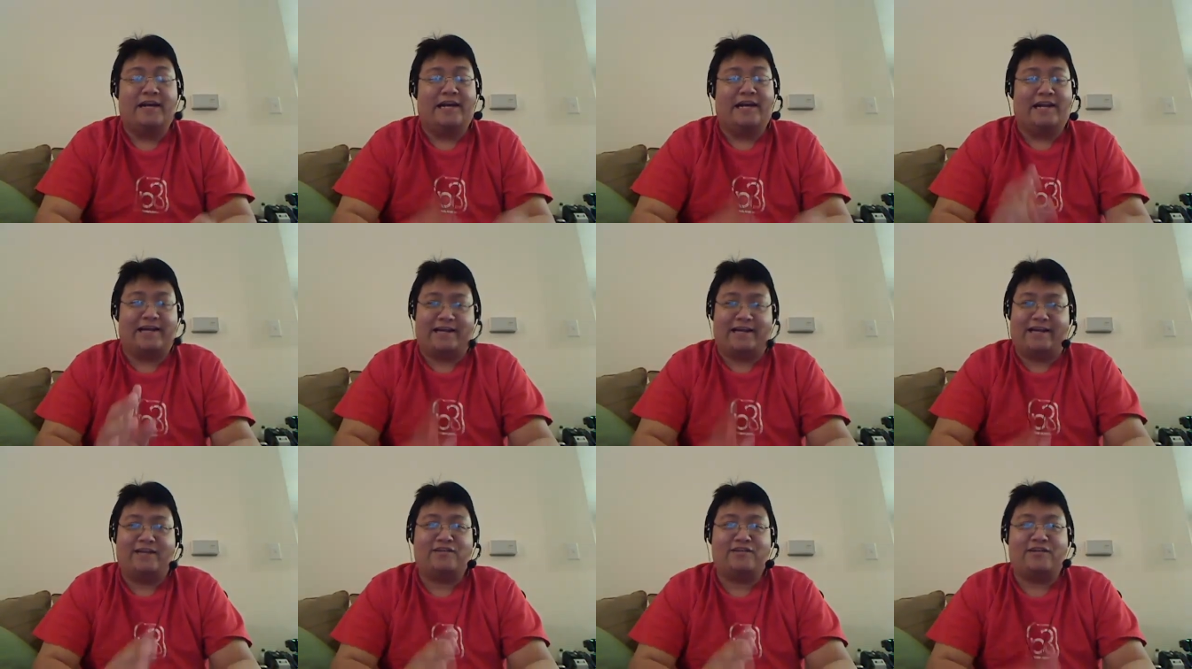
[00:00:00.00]
And in
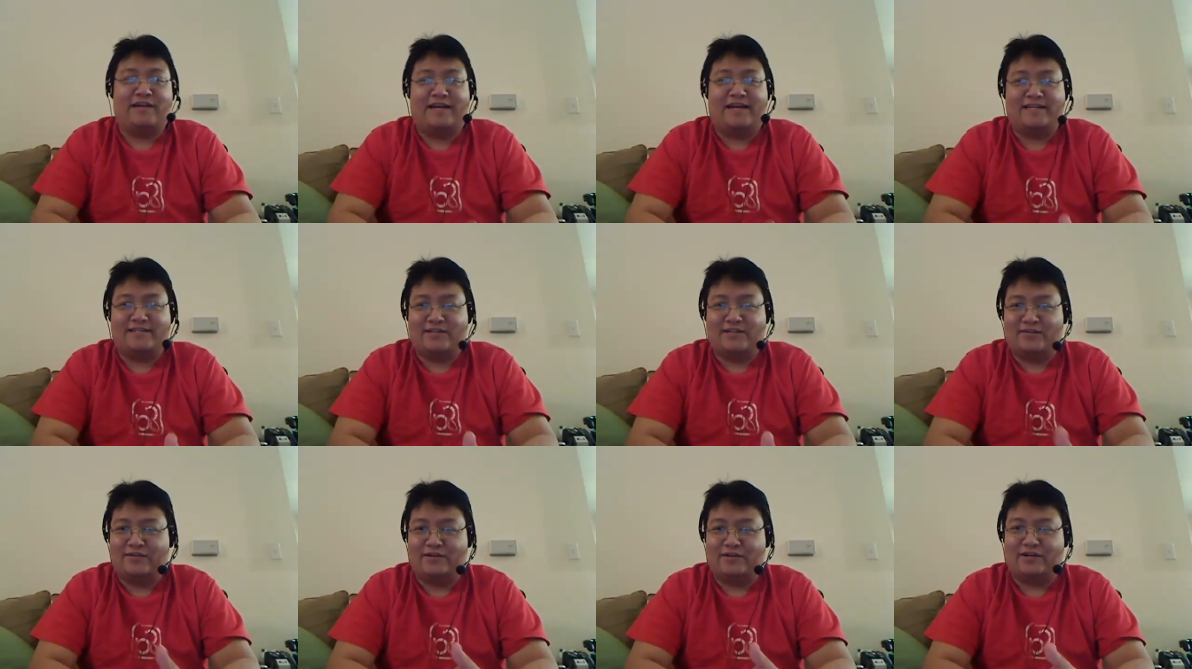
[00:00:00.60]
case you guys
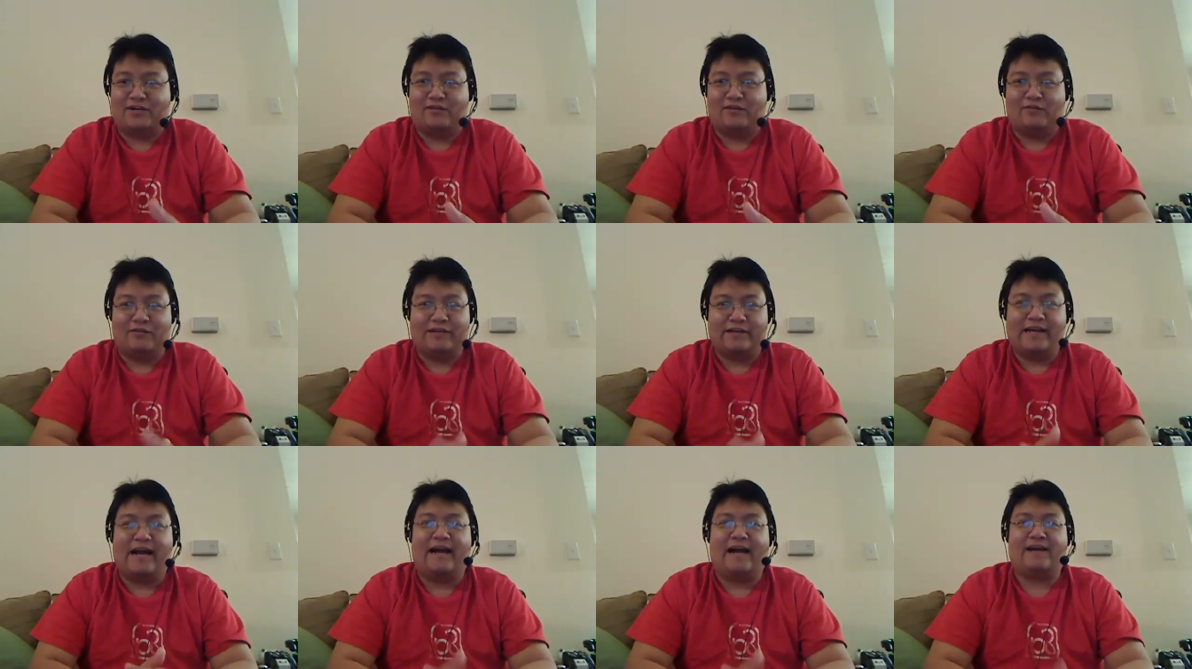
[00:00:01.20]
don't know,
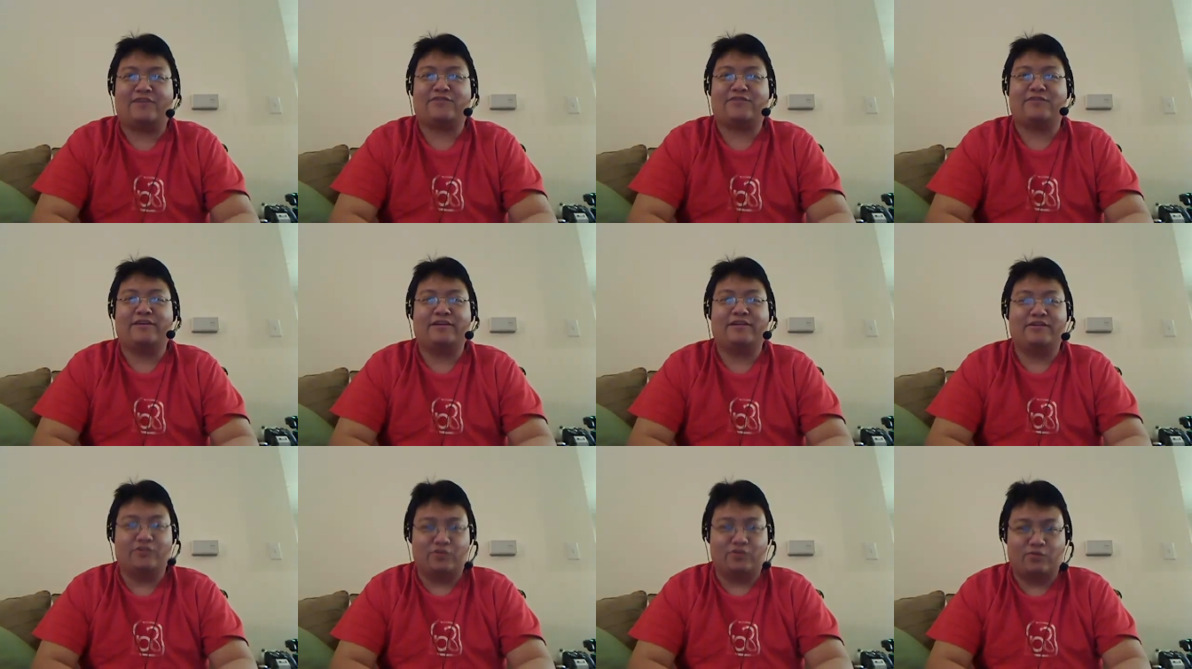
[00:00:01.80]
we
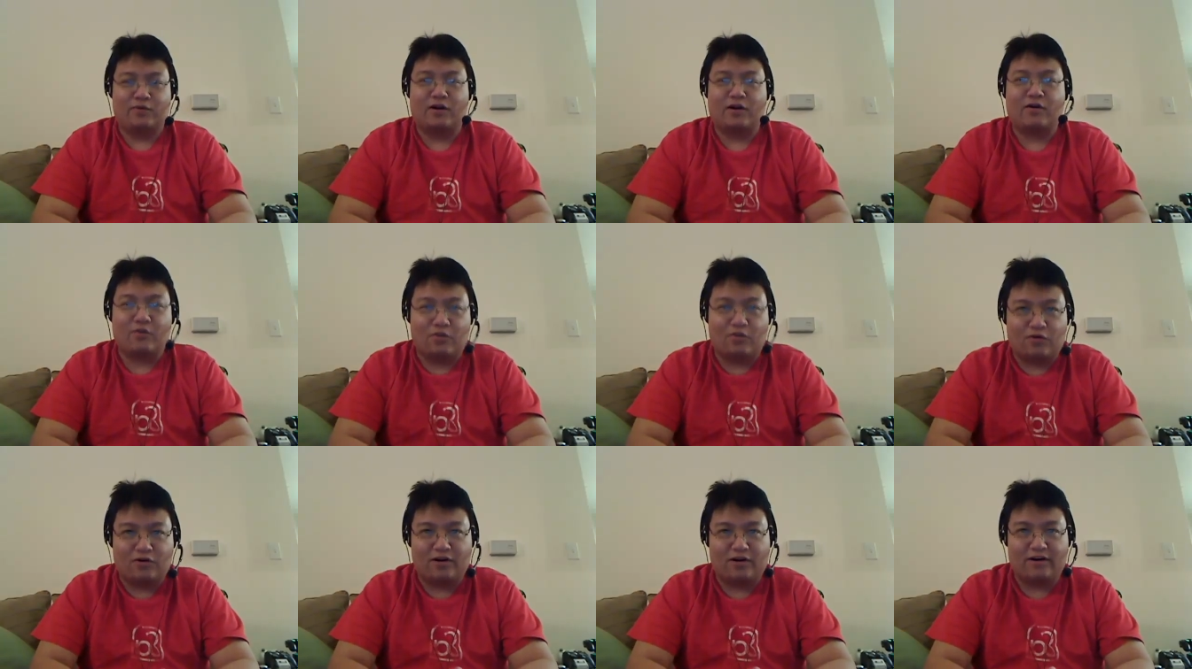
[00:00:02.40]
actually do
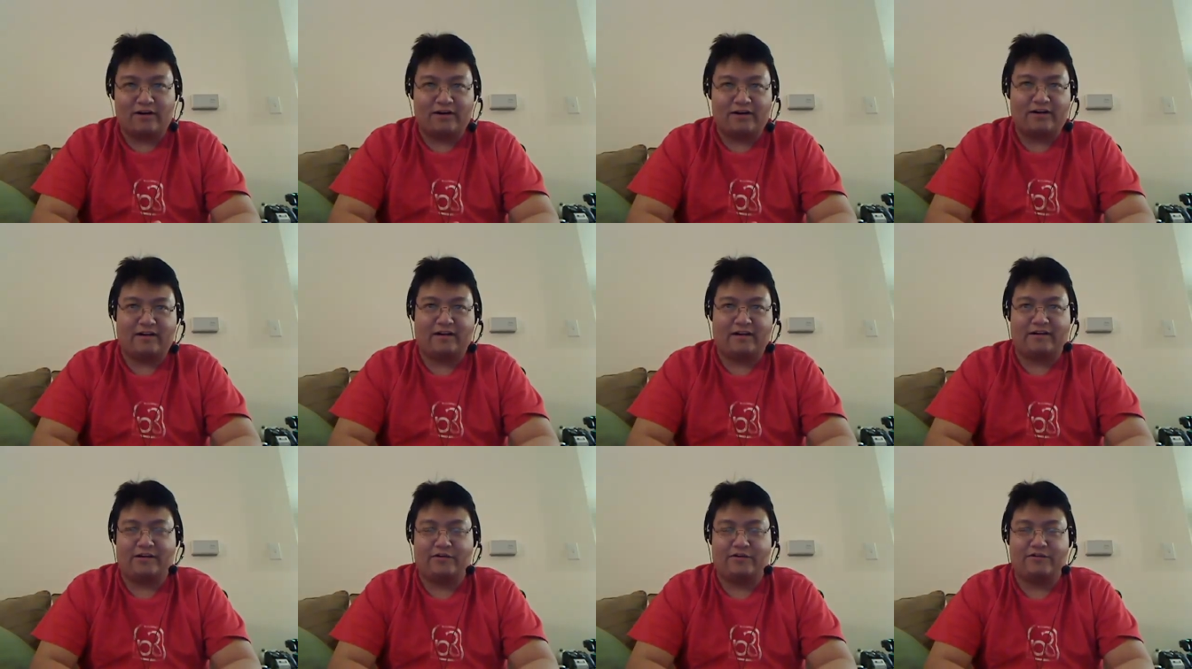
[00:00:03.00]
record
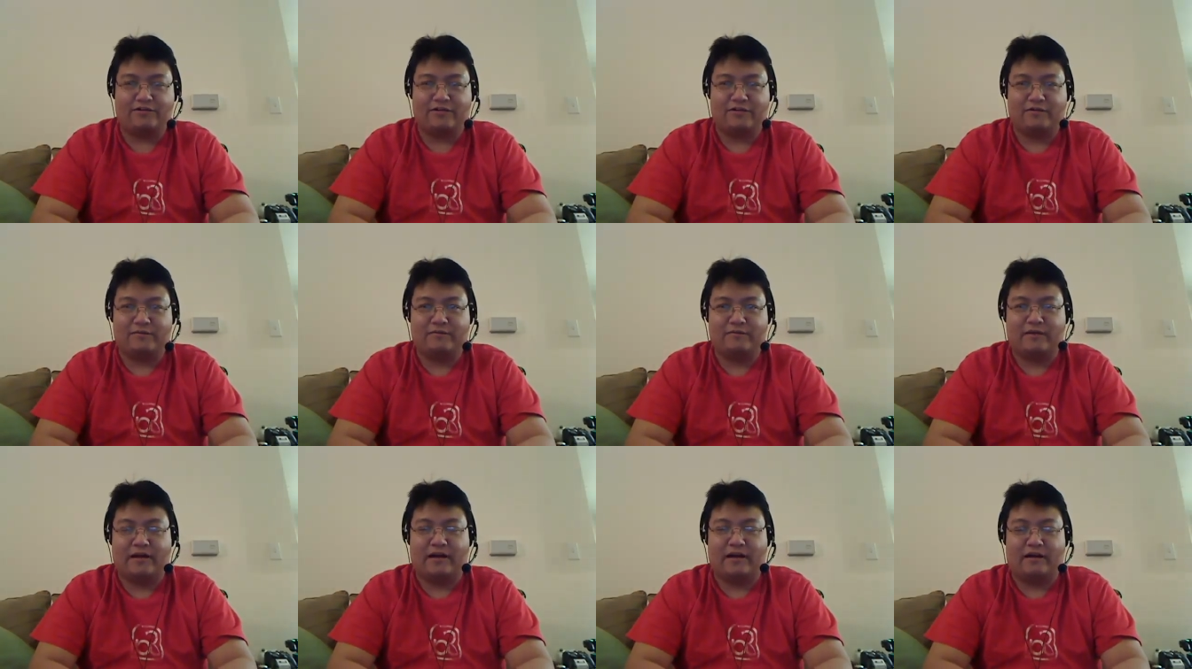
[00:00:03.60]
a YouTube
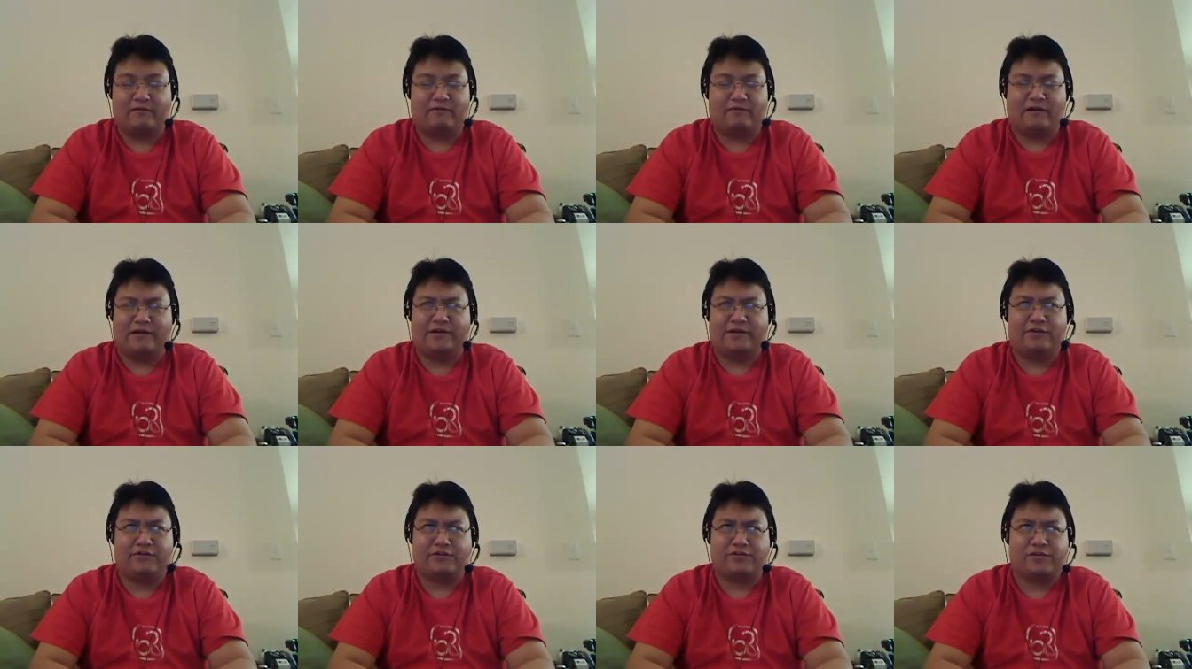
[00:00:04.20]
uh, a
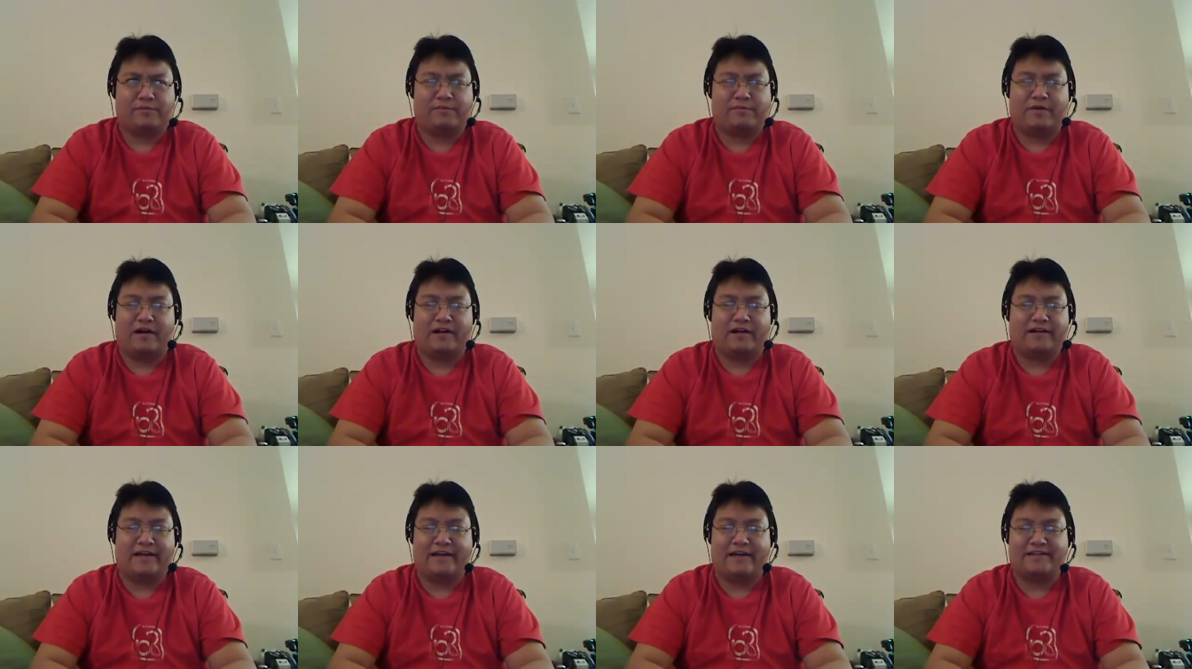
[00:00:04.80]
YouTube
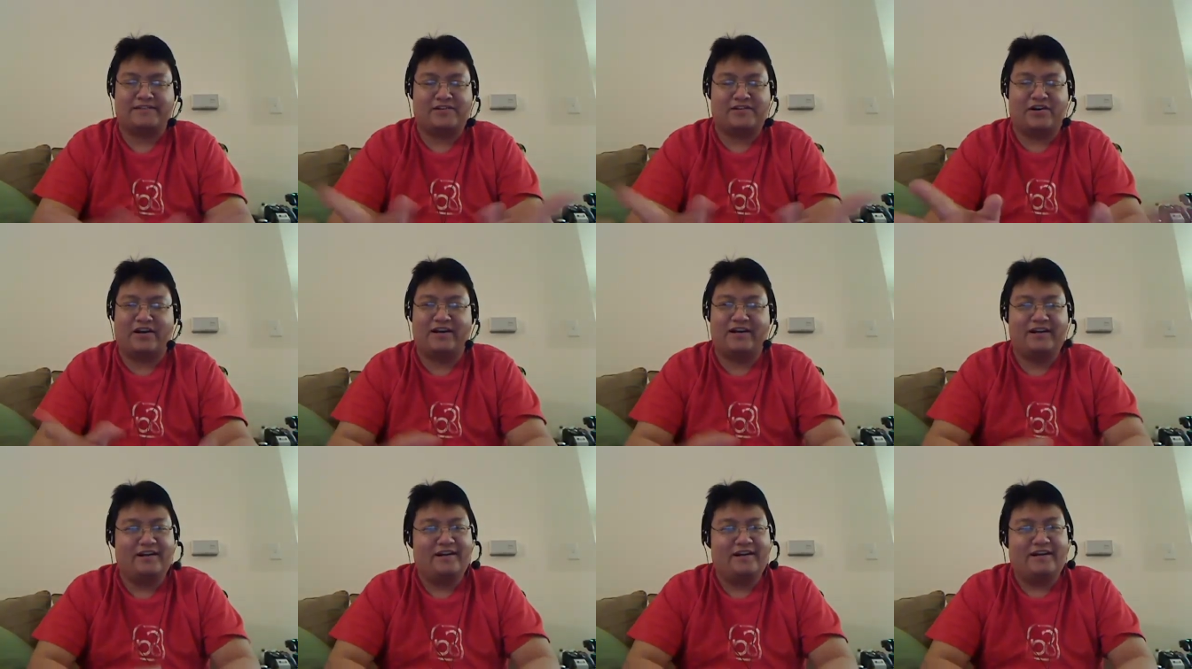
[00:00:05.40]
podcast.
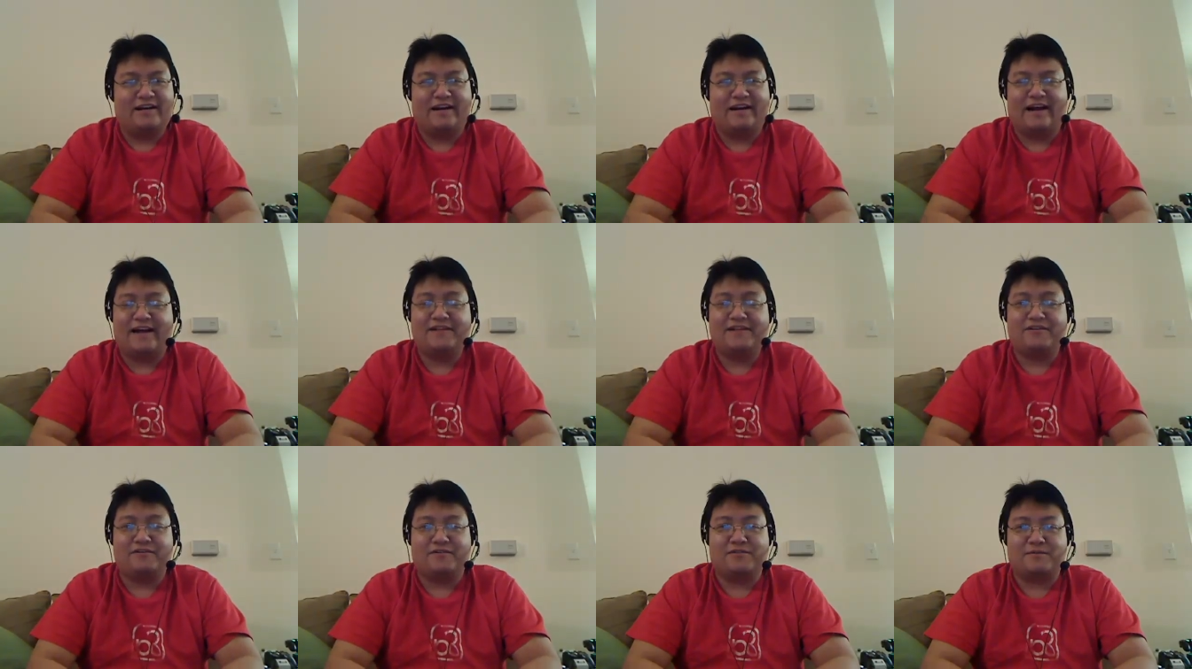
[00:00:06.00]
Sorry, an
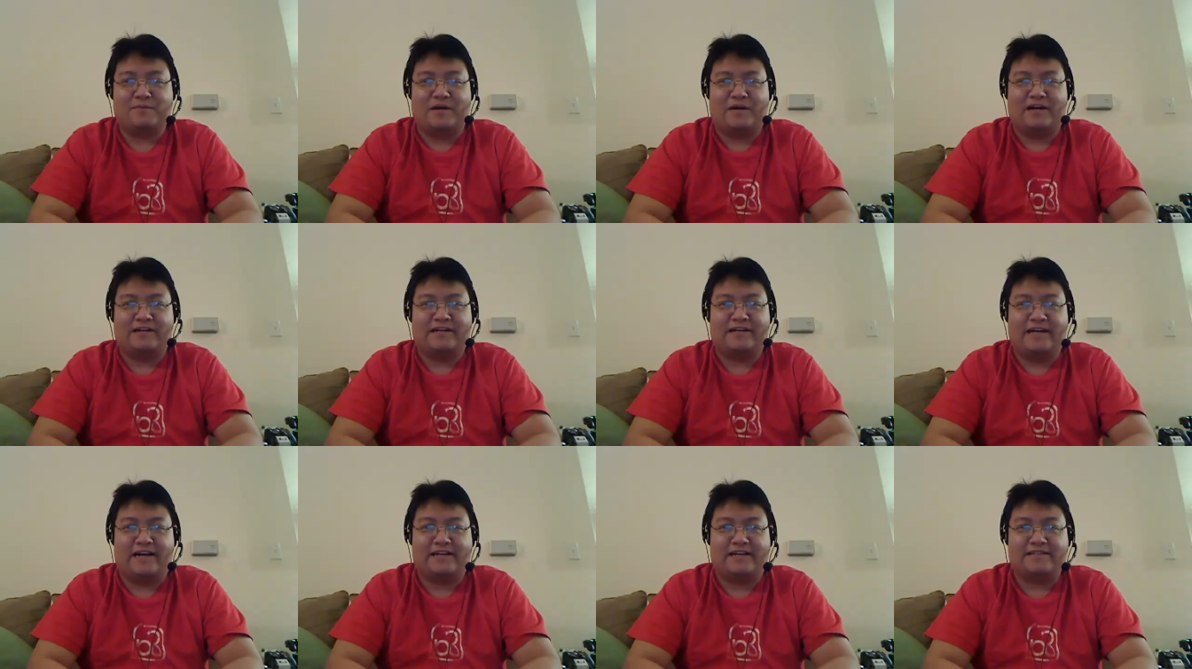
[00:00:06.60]
iTunes
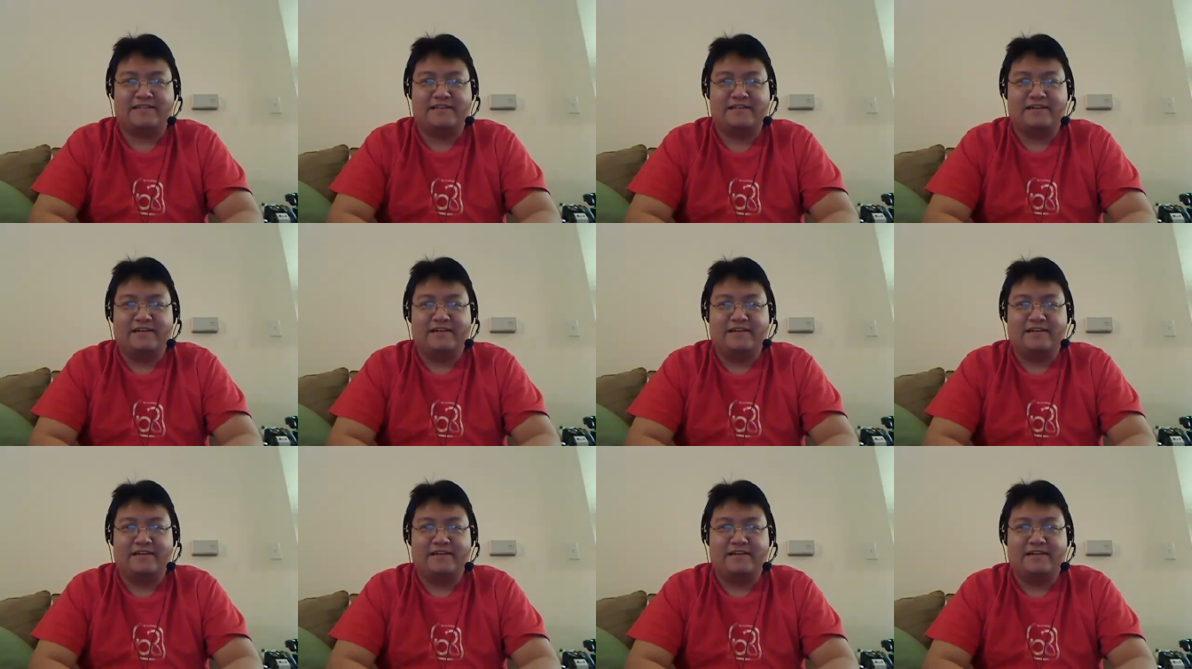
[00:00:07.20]
podcast.